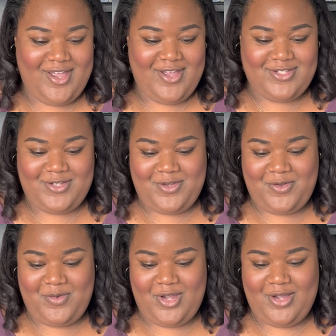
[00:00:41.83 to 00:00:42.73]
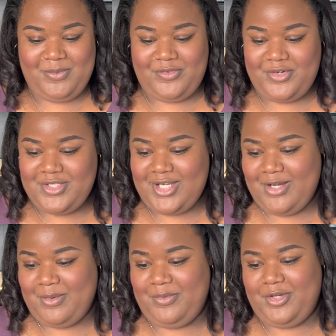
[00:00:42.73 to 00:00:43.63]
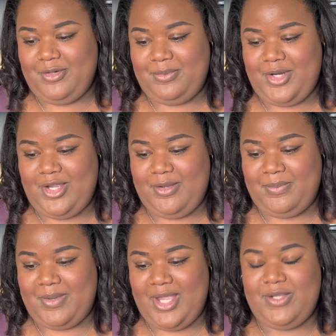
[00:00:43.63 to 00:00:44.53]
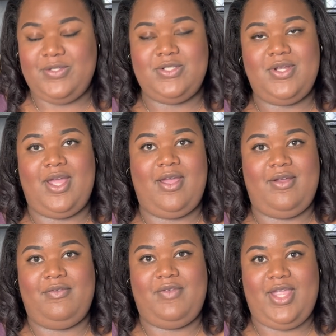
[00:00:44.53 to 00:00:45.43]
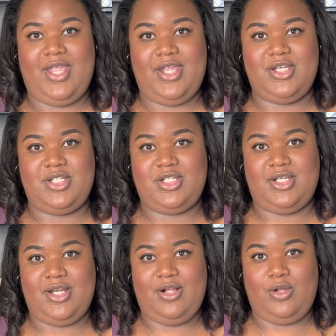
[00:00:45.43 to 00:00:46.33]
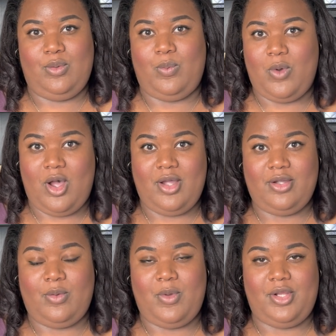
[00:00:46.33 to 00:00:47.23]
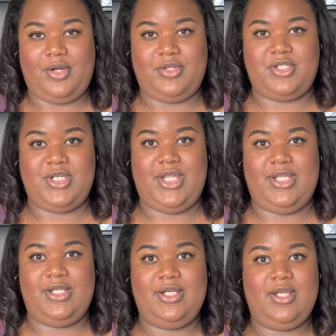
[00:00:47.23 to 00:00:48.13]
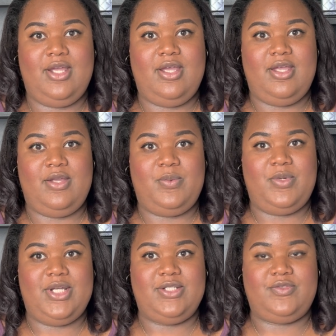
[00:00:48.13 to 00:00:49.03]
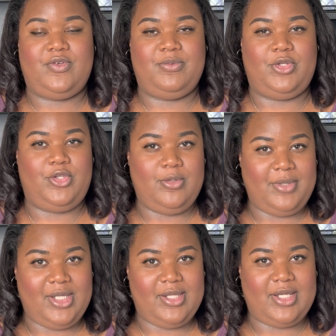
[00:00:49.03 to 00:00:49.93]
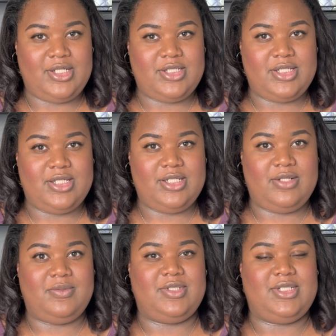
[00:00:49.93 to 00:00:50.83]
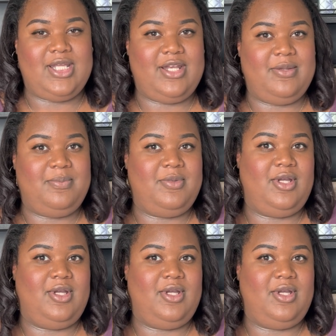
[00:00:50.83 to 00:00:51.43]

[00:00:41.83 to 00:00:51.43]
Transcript: So the first item I wanted to bring up, I used to have a Chanel walk, a wallet on chain. It was from the Cuba collection. It was denim,